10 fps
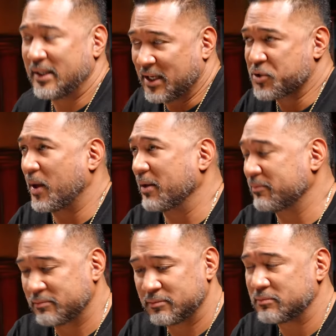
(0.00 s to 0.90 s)
And guess what?
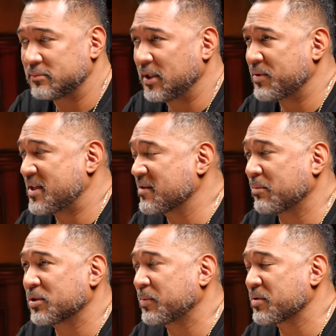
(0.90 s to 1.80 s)
He receives a
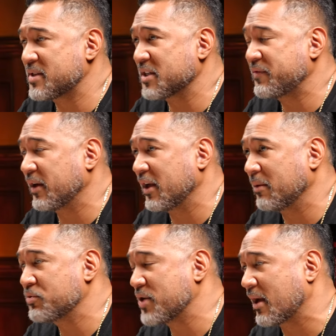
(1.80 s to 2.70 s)
multiple six figure
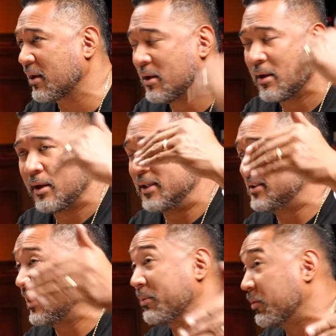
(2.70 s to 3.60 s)
income check. He's
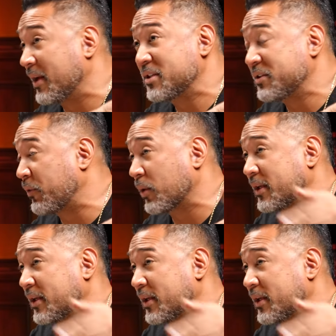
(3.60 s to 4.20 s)
still able to raise his four